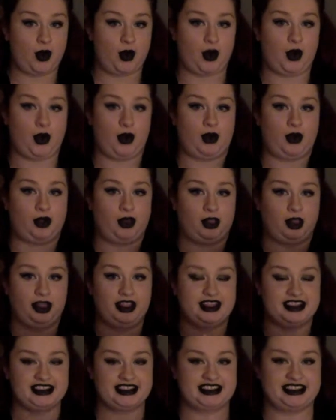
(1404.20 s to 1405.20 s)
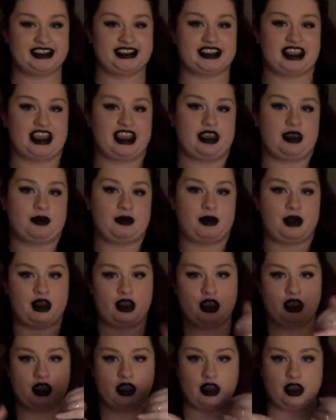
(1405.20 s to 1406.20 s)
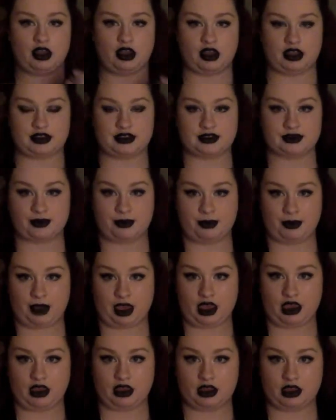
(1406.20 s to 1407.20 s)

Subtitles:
all same as me.